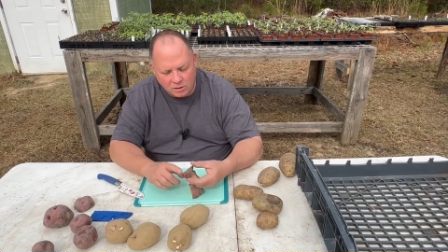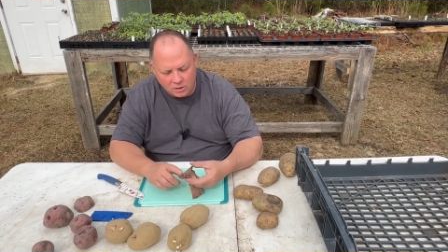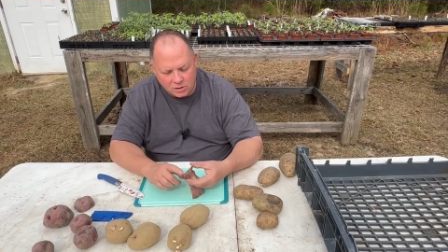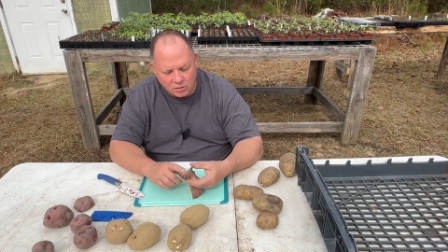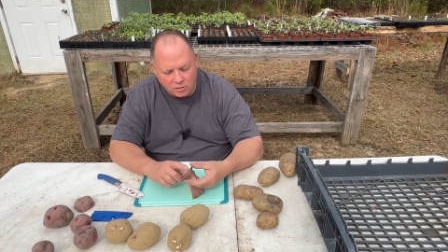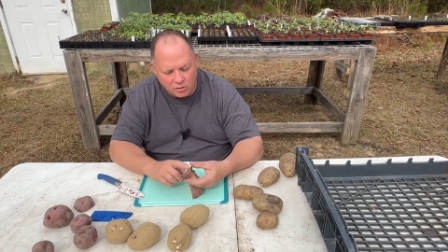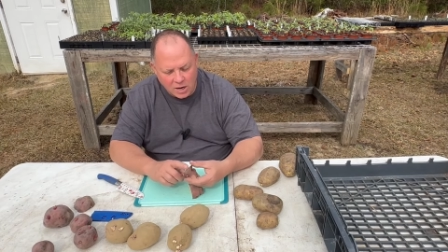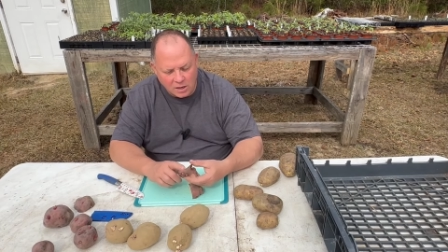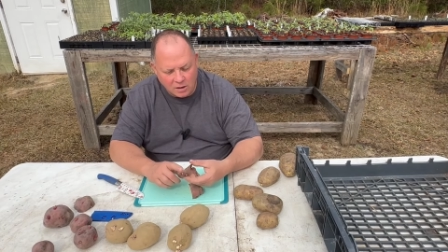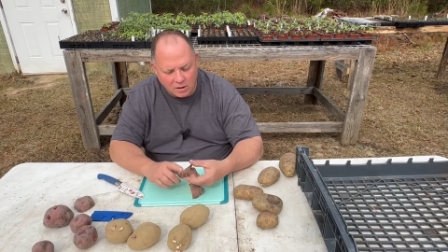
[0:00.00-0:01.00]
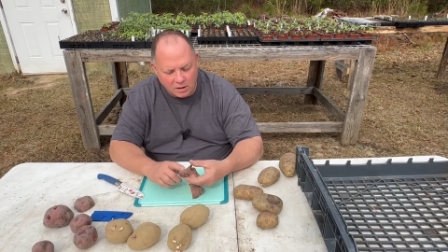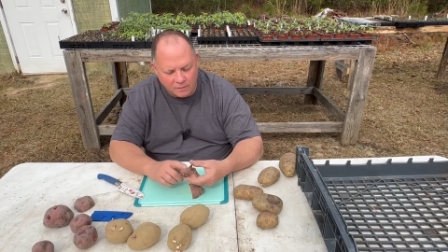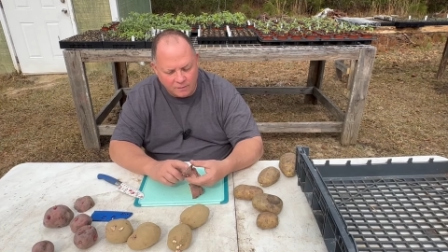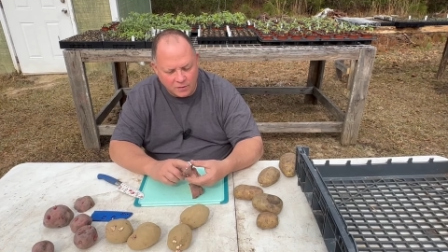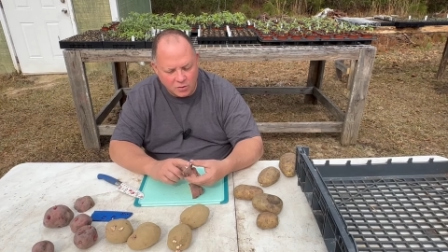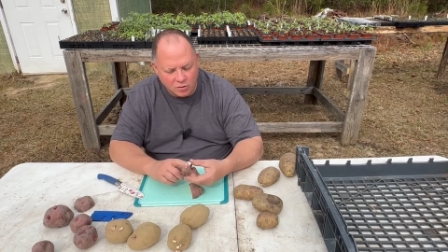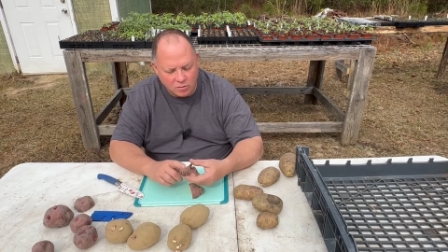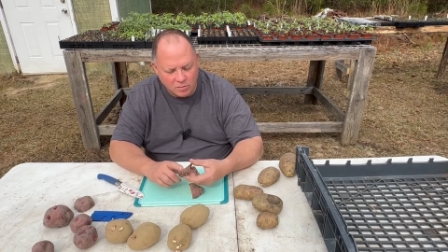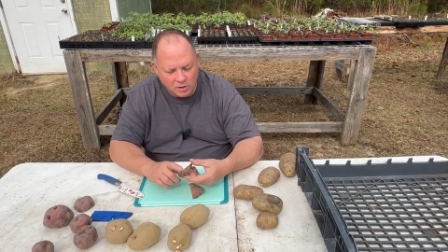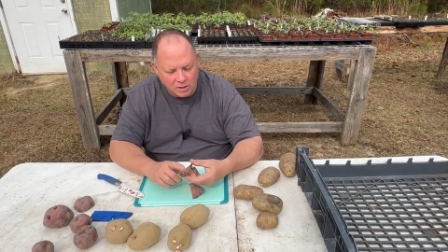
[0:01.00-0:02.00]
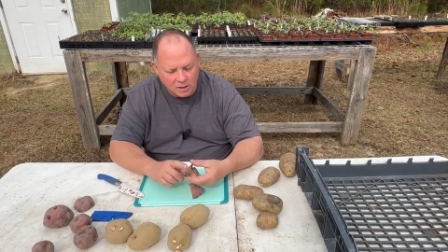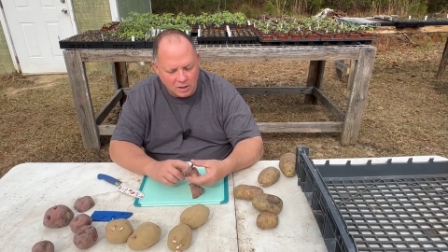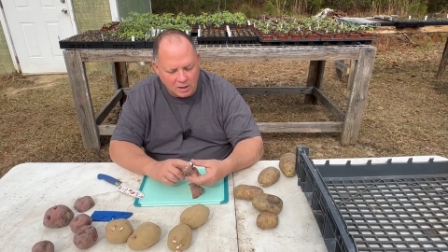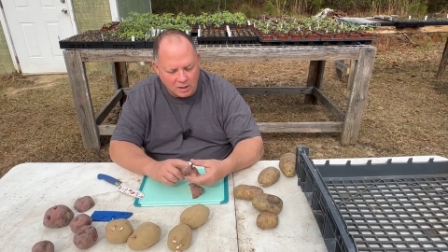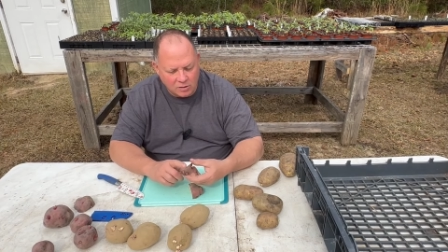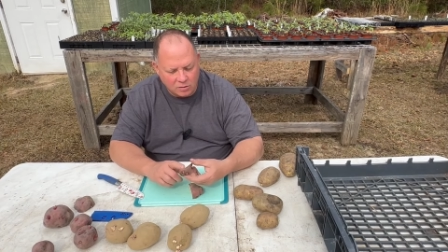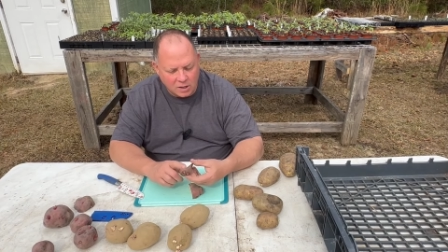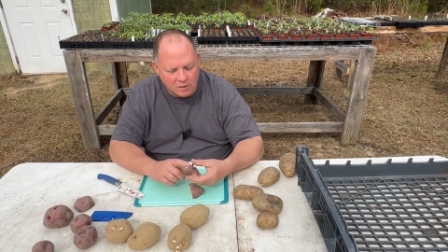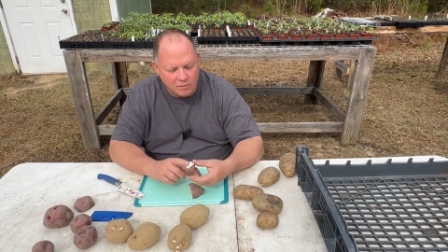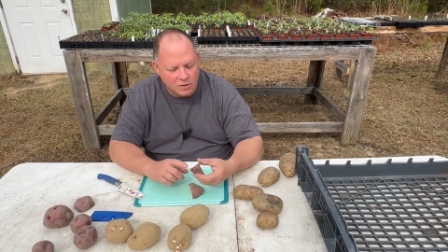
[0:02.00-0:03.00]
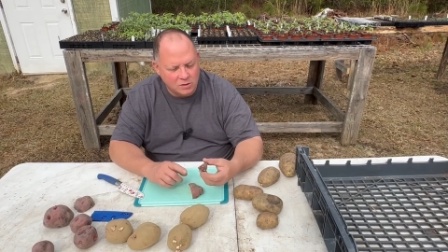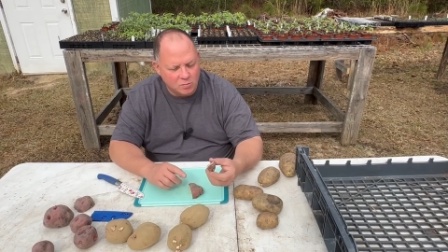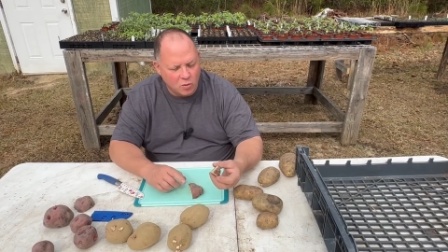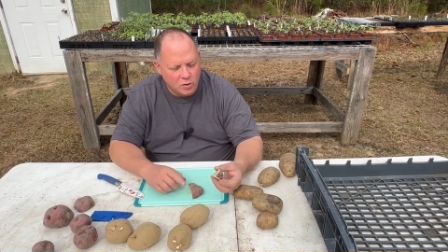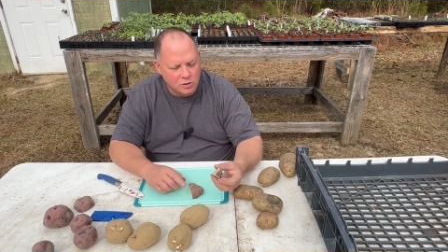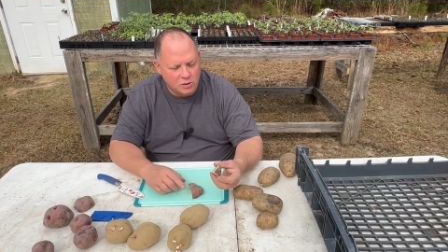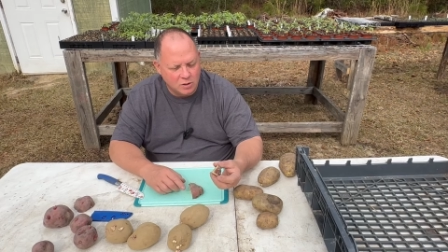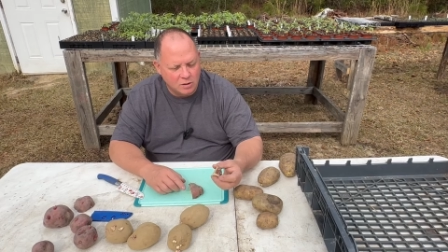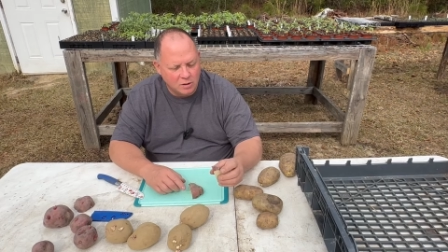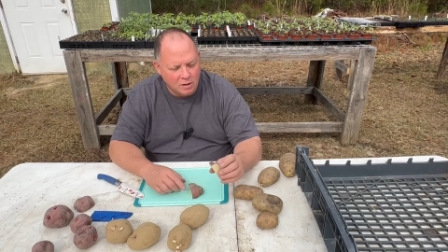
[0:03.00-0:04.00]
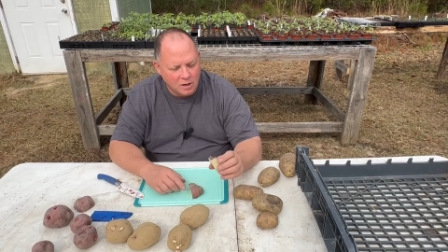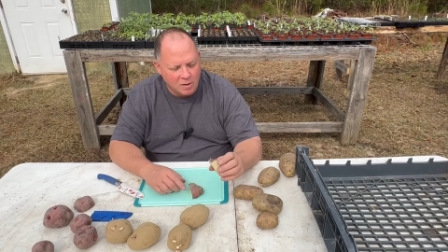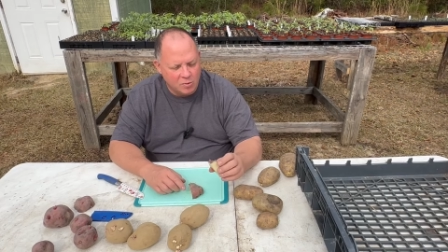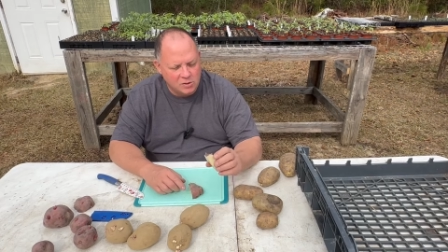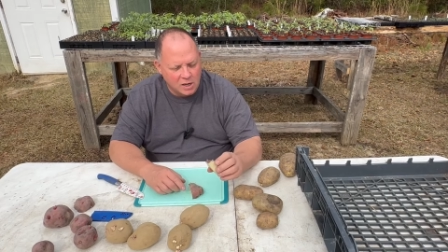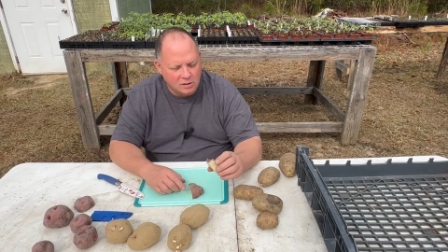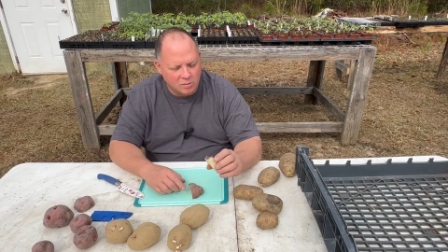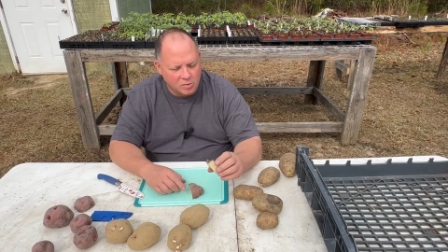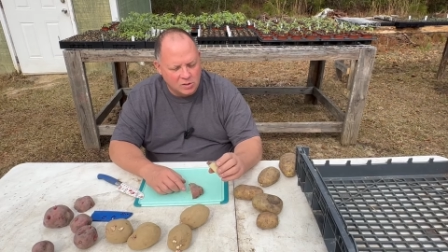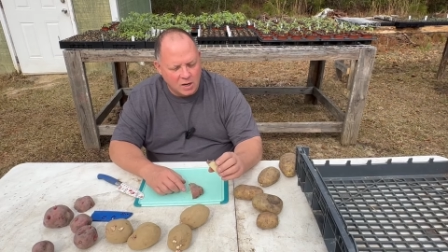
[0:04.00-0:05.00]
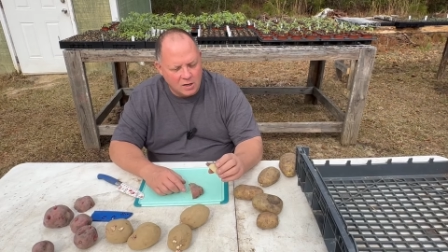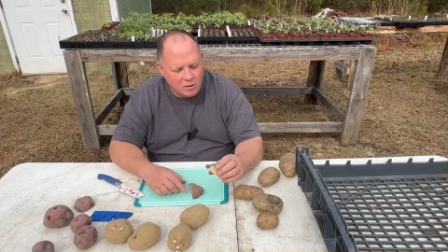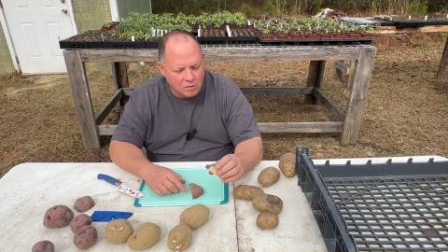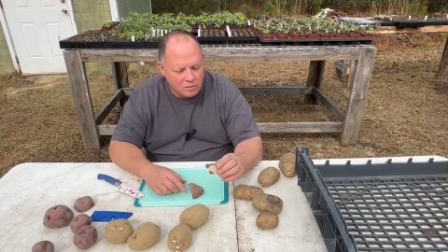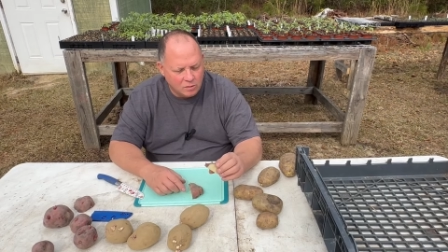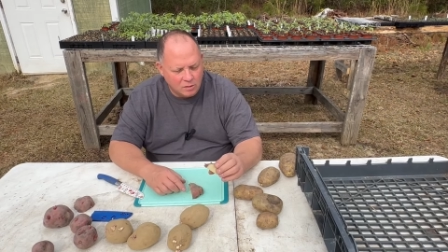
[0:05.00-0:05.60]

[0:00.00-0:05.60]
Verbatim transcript: because it'll create a film and it'll cover this moisture and protect the potato.